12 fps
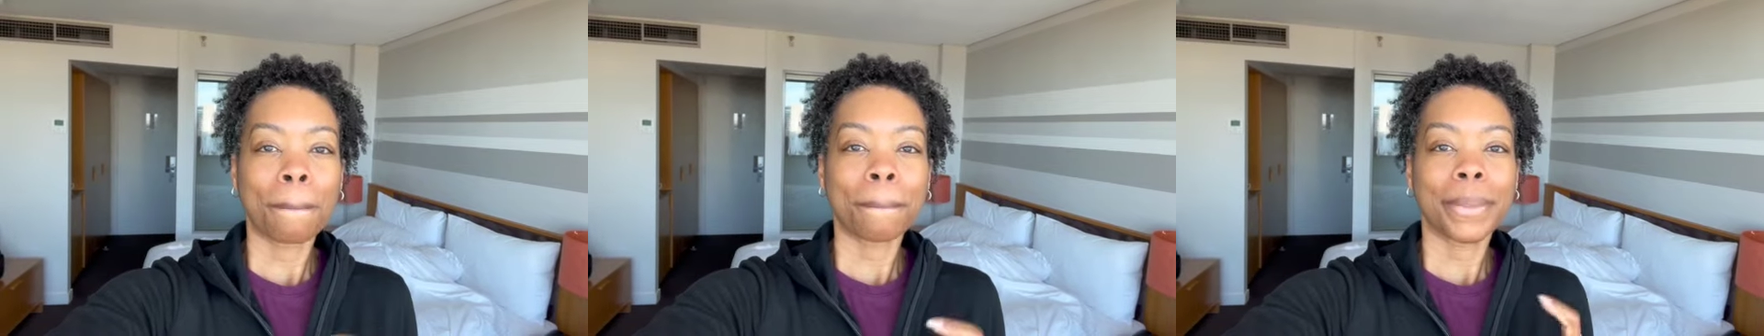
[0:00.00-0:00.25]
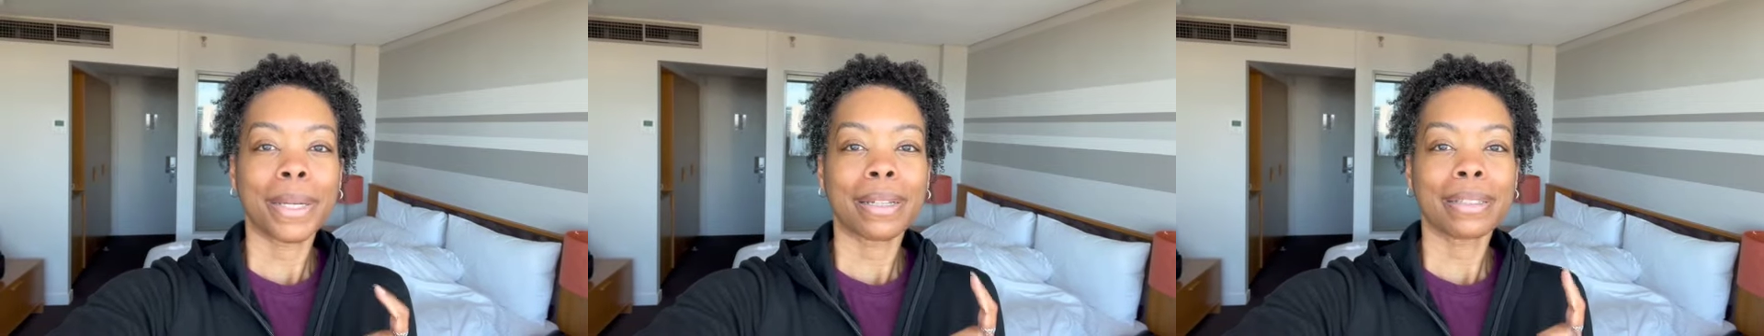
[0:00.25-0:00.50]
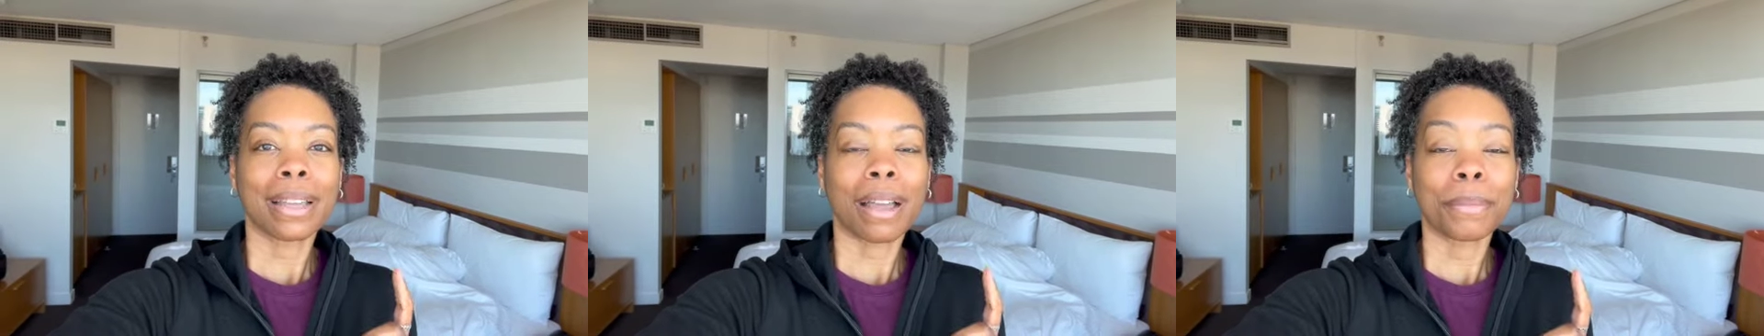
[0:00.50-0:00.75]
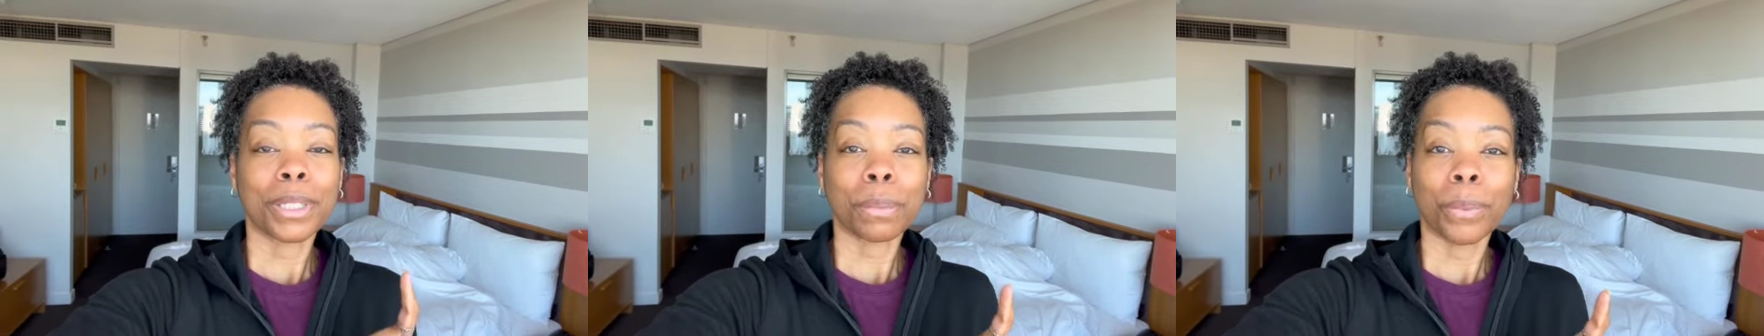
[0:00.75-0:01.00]
But
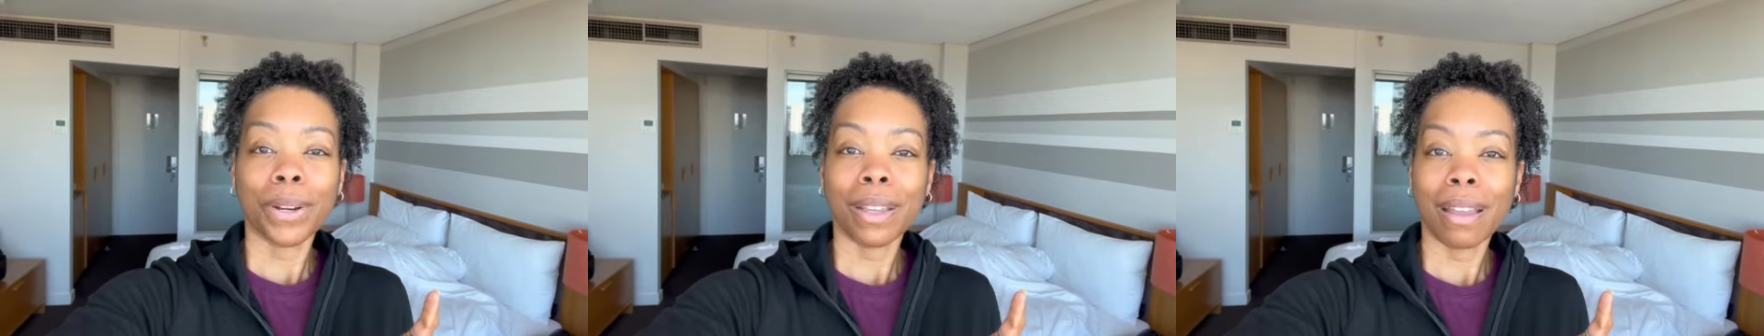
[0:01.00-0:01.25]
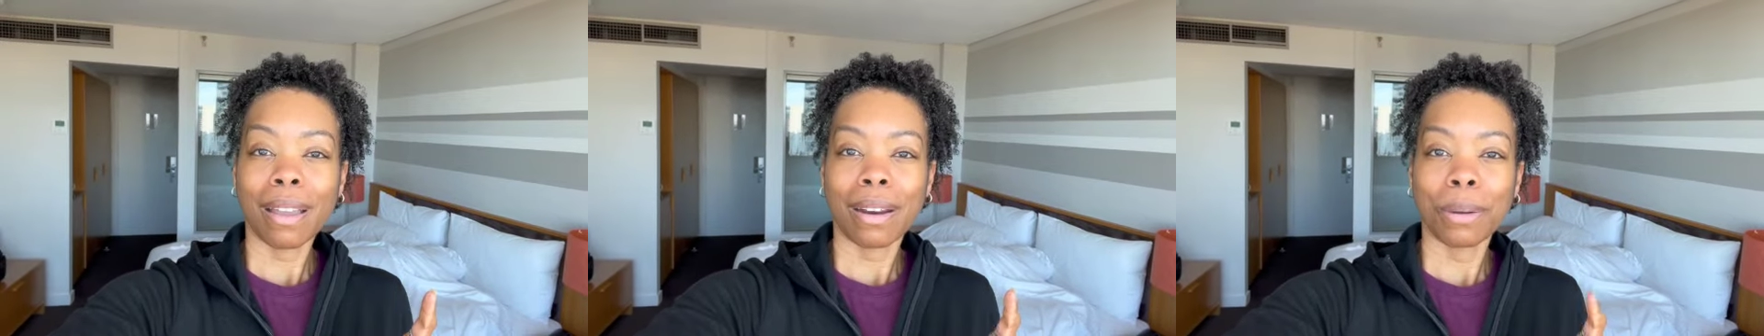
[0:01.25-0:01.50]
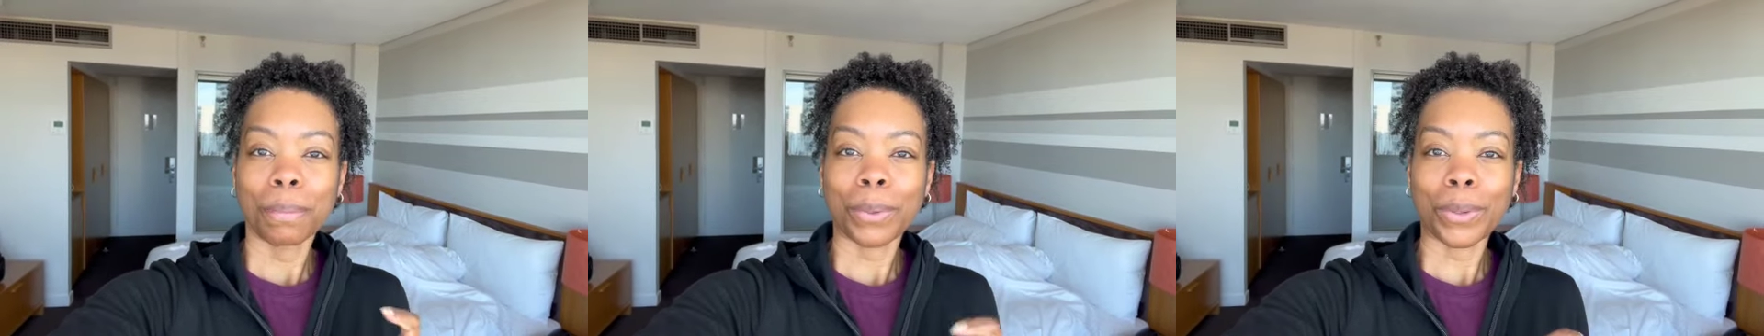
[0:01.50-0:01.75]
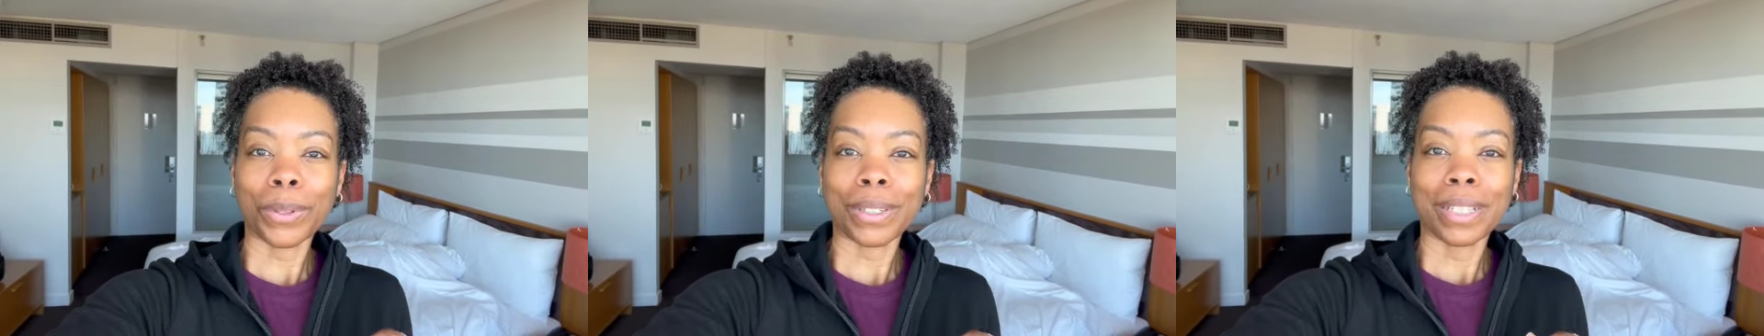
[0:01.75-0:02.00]
this morning I got up
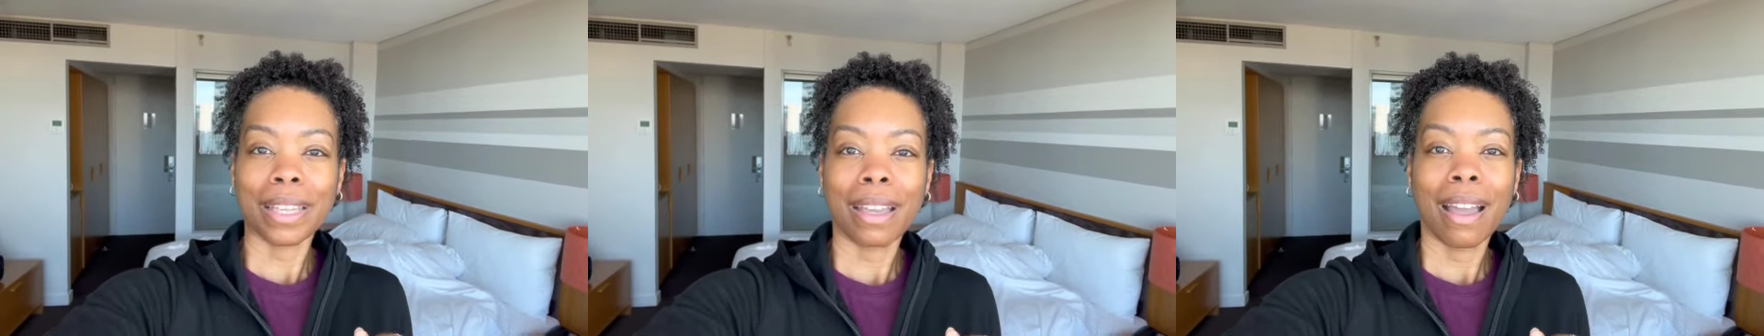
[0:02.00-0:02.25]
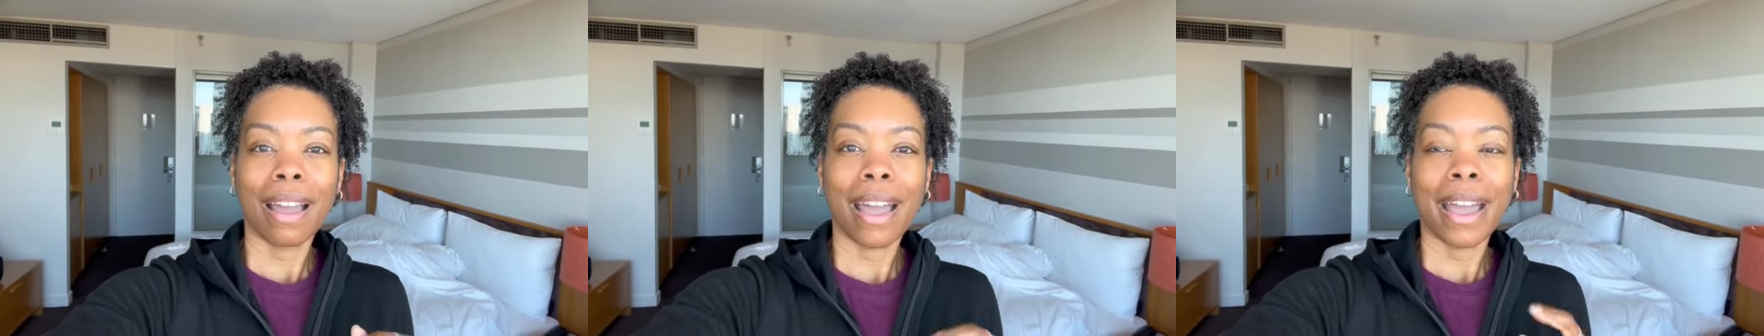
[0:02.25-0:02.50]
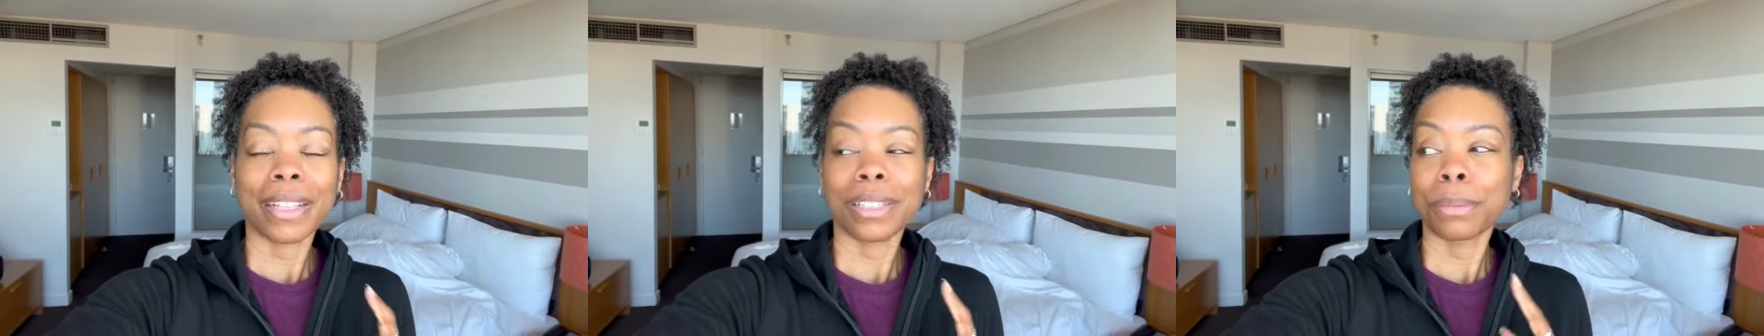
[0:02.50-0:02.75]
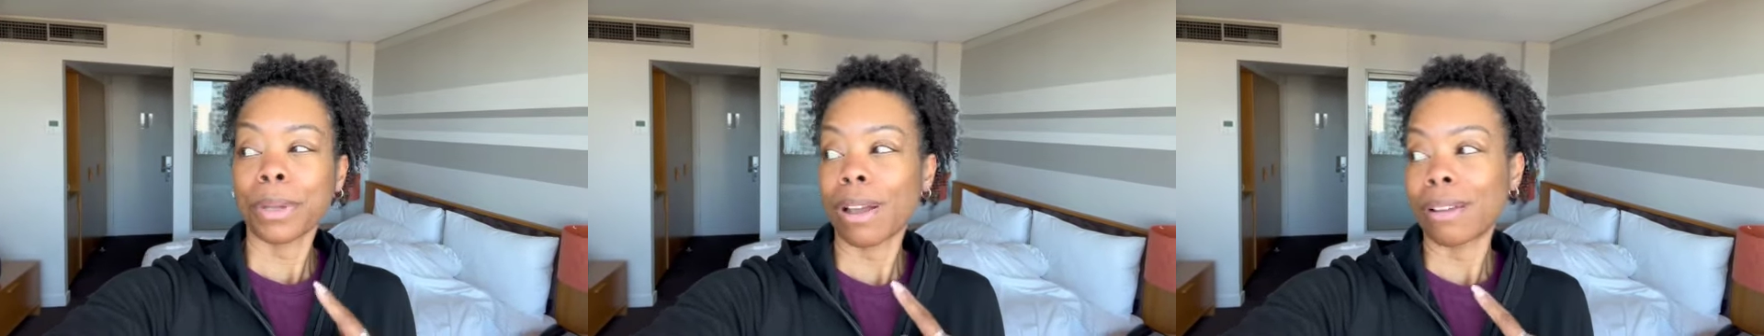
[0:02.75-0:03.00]
early, had
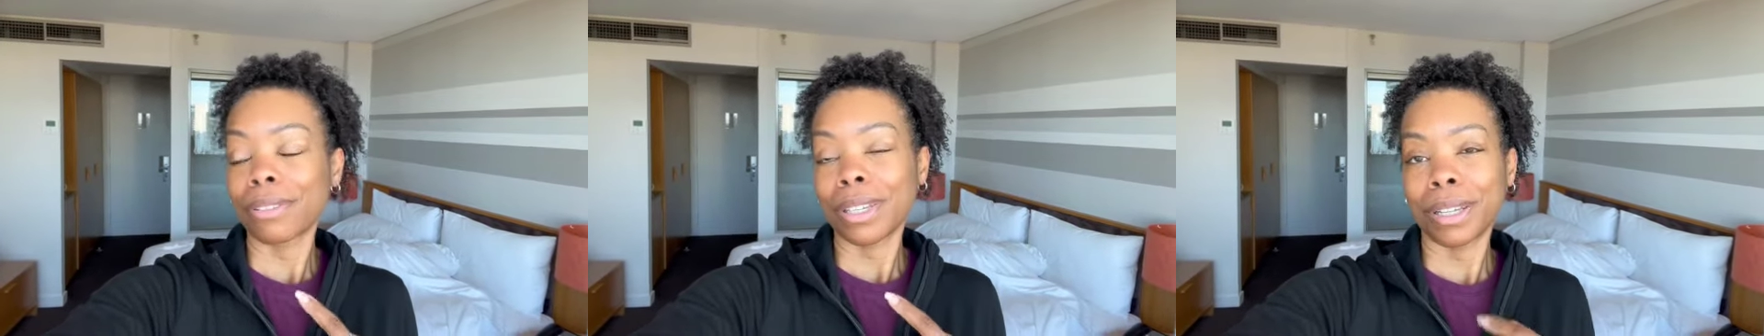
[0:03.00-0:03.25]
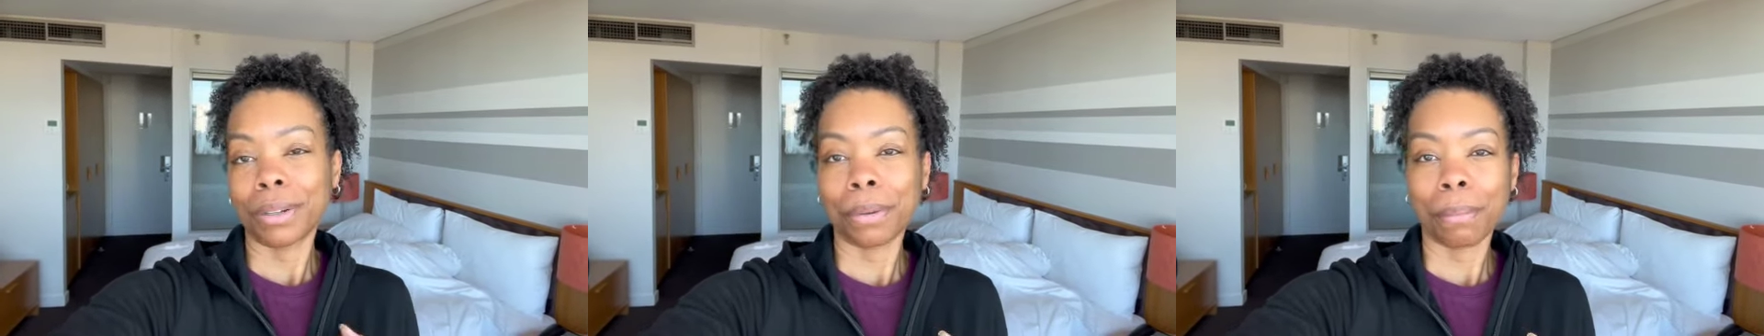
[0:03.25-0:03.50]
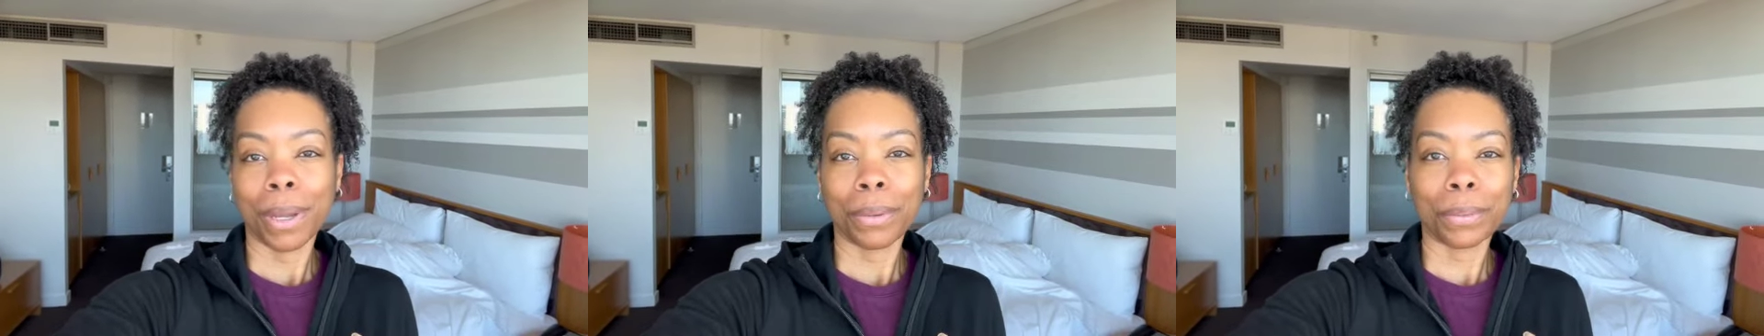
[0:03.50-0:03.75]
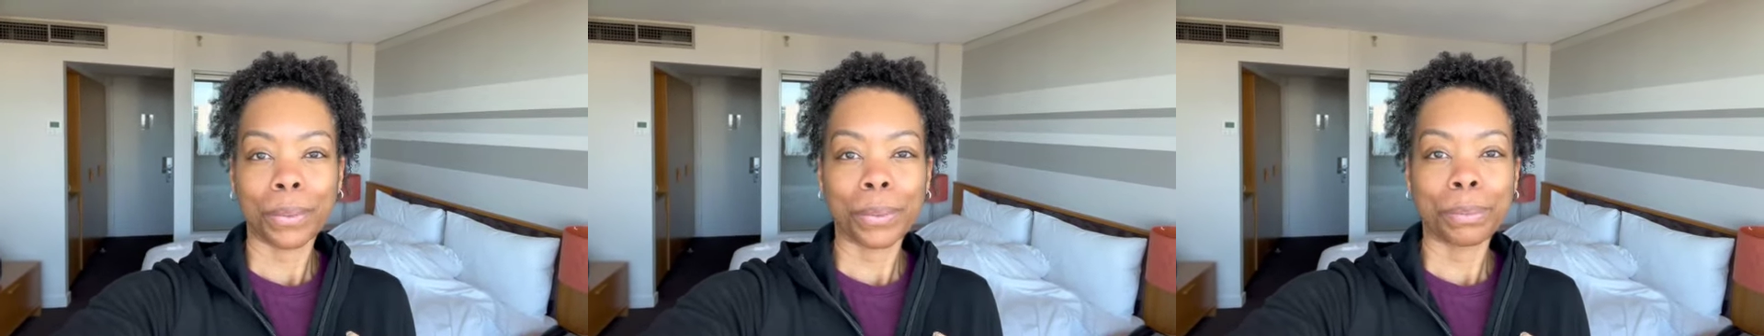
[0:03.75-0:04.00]
some coffee here in my
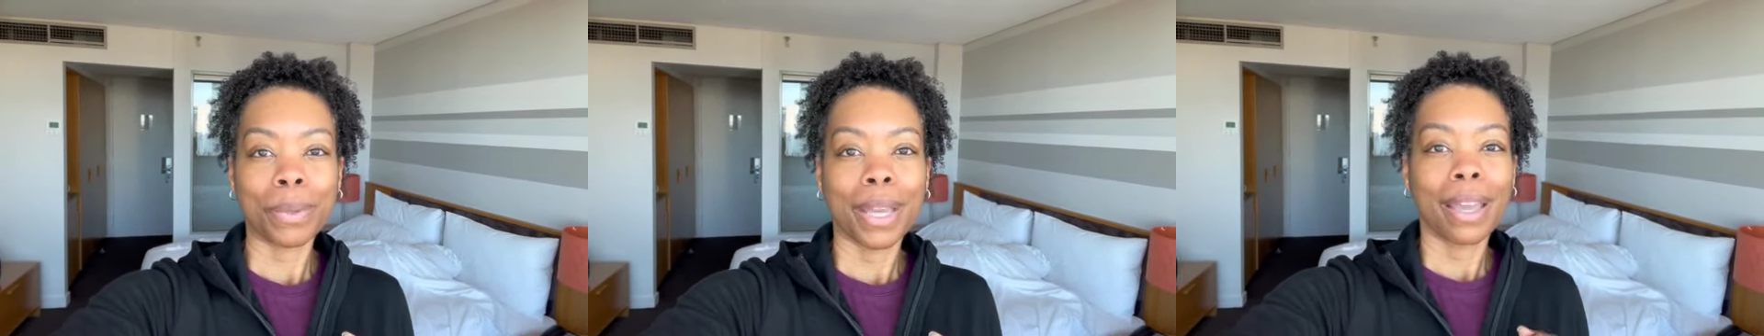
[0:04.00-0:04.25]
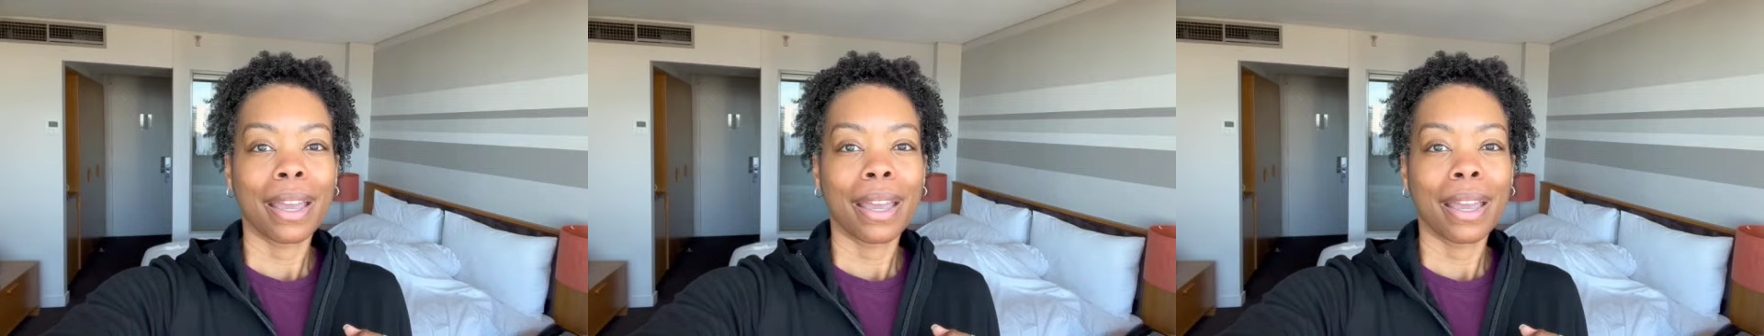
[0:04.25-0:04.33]
room,